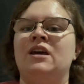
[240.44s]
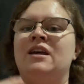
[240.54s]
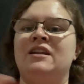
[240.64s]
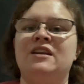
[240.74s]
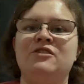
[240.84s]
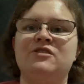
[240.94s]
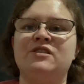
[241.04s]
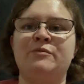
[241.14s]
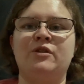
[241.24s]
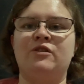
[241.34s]
and hear
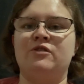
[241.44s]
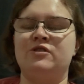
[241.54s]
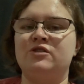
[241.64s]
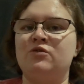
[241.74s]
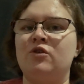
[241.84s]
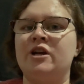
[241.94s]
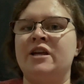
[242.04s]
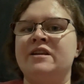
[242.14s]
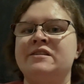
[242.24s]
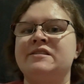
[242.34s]
some of their
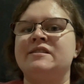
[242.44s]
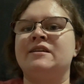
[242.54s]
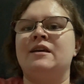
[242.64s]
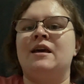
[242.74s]
stories.